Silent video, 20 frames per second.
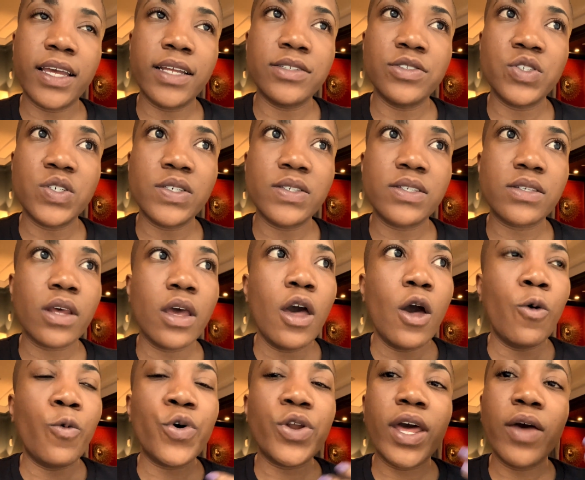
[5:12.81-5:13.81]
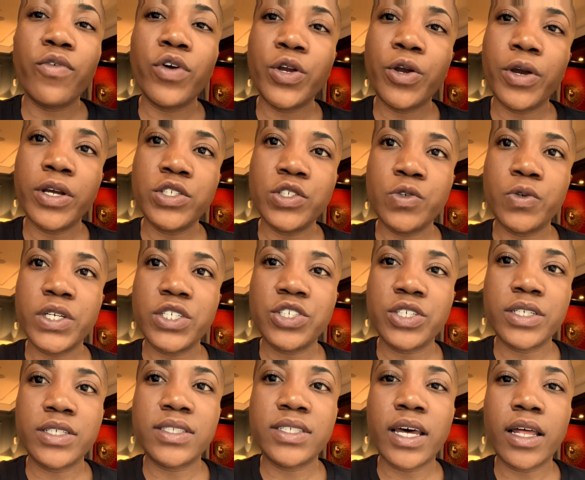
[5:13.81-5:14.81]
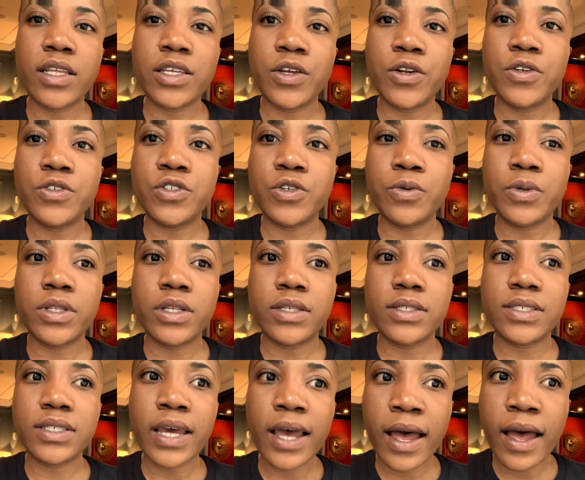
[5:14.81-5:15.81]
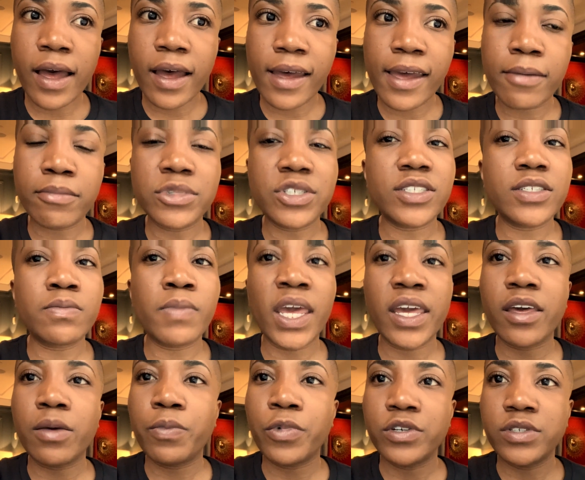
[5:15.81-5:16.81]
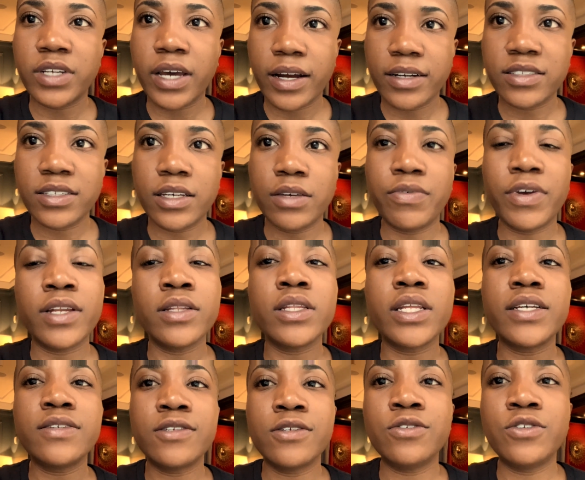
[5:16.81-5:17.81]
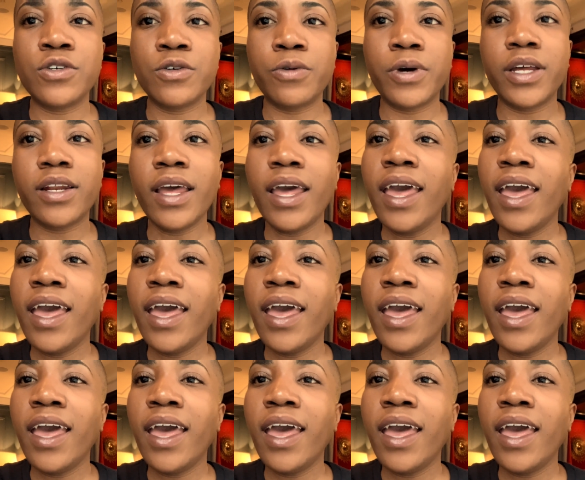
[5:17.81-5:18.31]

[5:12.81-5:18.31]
and just whatever your intuition is telling you to do with this time, just make it productive and listen to it.